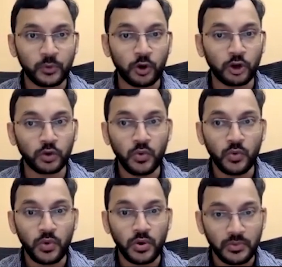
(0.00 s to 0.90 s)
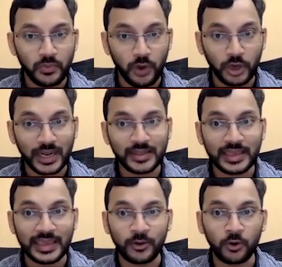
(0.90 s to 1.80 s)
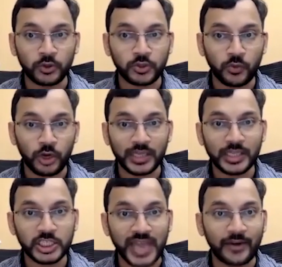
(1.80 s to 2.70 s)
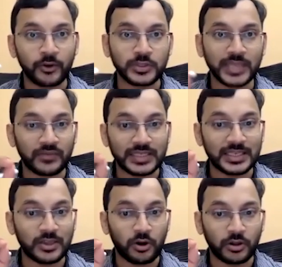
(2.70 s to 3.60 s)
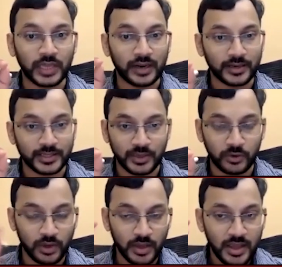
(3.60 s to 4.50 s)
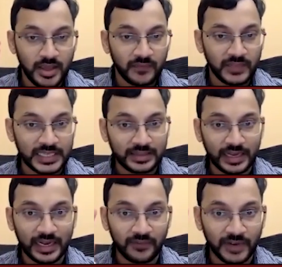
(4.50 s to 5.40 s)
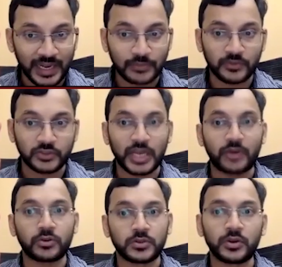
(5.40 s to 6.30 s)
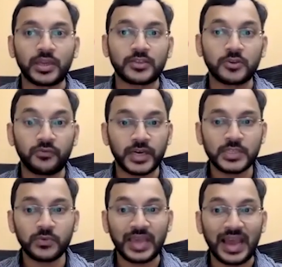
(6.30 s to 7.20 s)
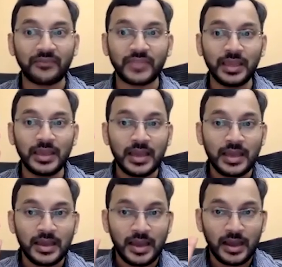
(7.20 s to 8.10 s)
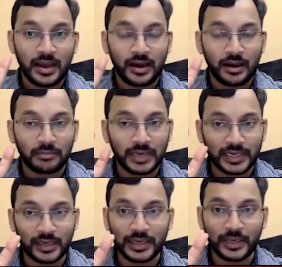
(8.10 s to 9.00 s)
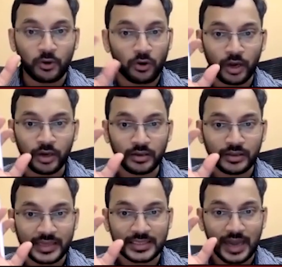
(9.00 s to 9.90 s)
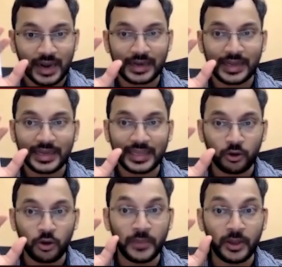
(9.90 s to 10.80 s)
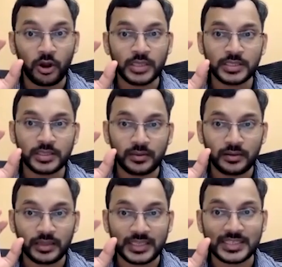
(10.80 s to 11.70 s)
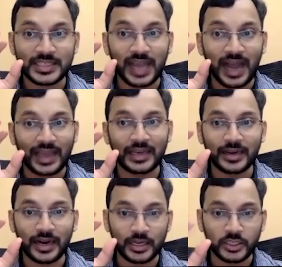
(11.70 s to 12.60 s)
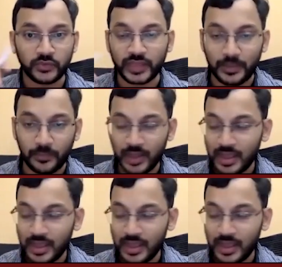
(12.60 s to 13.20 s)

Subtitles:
on to what are the echoes or what are the shadows that we see on the ultrasound? We see three different types of shadows. Okay, so first we have the little echo, or there is hardly any echo because this is the hyaline cartilage of the hip.